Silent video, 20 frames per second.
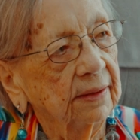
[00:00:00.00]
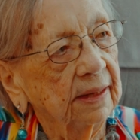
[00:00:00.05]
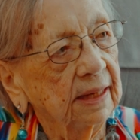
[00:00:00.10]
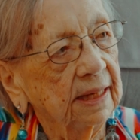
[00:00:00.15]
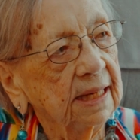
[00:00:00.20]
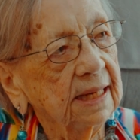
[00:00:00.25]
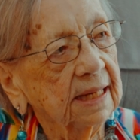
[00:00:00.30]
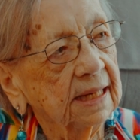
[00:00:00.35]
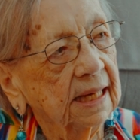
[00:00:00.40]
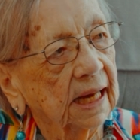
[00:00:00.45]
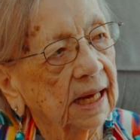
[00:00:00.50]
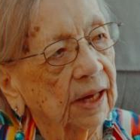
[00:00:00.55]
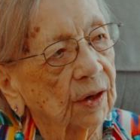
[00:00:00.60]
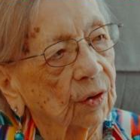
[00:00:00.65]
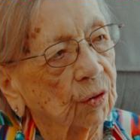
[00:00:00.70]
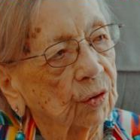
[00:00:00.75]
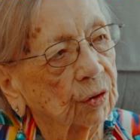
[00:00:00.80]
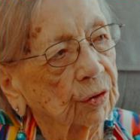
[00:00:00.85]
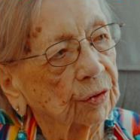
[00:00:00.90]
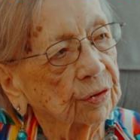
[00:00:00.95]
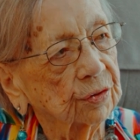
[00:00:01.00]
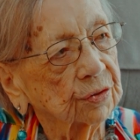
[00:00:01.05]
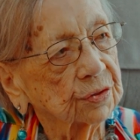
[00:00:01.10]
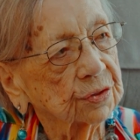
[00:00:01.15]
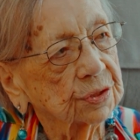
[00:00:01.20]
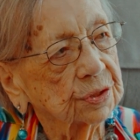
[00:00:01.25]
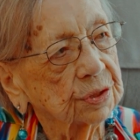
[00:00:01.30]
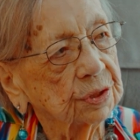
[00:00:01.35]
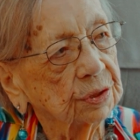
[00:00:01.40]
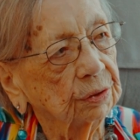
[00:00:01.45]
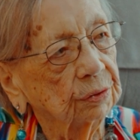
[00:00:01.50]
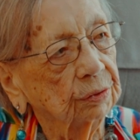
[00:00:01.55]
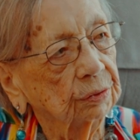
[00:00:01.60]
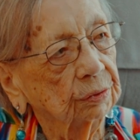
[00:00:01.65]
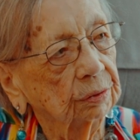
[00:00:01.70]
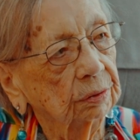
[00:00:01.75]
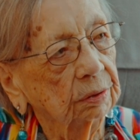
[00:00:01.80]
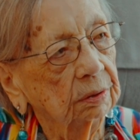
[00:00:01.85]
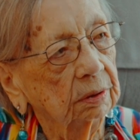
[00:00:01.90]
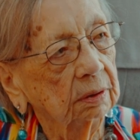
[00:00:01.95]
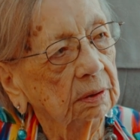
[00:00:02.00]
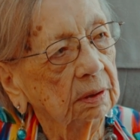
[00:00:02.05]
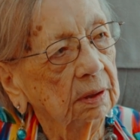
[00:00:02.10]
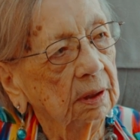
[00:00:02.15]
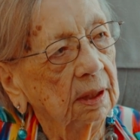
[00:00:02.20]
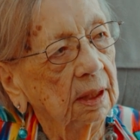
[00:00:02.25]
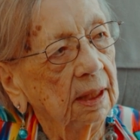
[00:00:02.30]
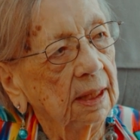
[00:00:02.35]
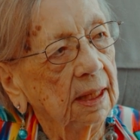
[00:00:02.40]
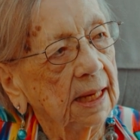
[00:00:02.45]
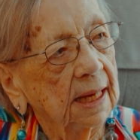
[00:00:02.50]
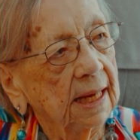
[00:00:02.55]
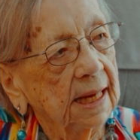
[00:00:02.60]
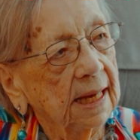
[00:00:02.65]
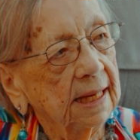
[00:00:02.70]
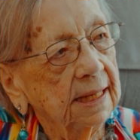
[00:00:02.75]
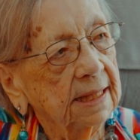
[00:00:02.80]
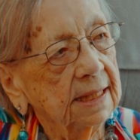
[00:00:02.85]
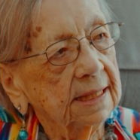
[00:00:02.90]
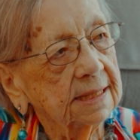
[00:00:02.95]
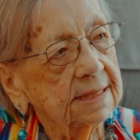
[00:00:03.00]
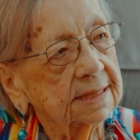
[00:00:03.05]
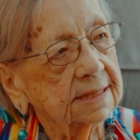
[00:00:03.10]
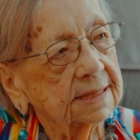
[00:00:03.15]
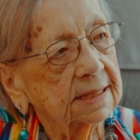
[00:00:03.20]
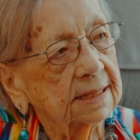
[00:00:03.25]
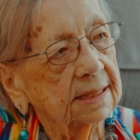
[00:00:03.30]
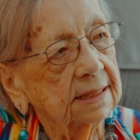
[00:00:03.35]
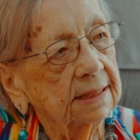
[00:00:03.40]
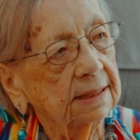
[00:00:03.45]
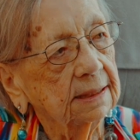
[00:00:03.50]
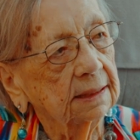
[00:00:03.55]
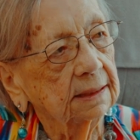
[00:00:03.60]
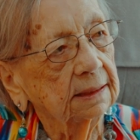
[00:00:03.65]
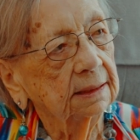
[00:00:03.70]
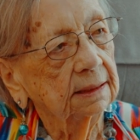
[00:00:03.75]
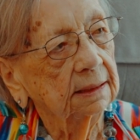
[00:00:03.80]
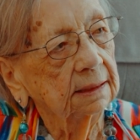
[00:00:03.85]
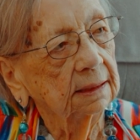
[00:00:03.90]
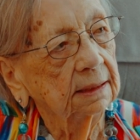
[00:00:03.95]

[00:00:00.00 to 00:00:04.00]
He got orders too, and he said,